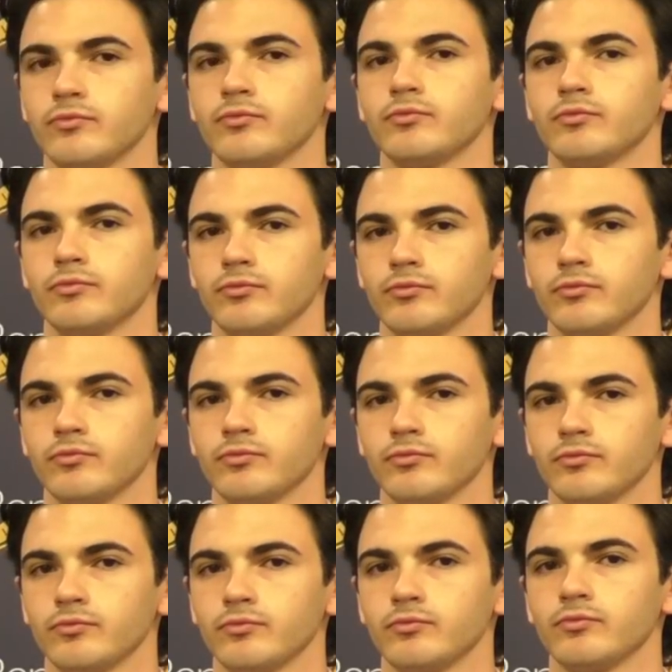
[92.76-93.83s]

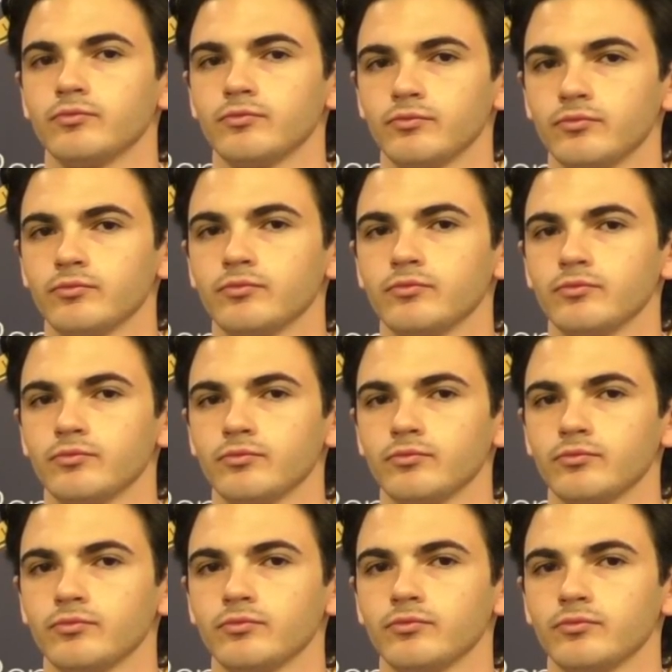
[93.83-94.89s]

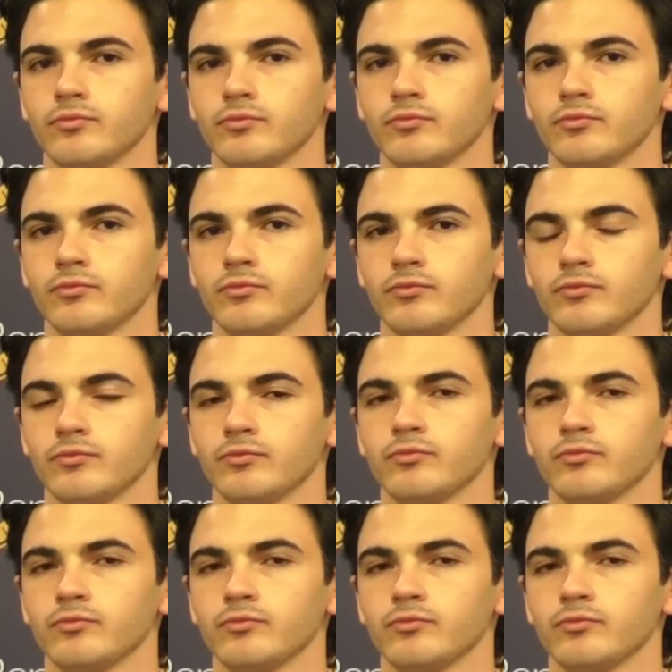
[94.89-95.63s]
The person shown says nothing.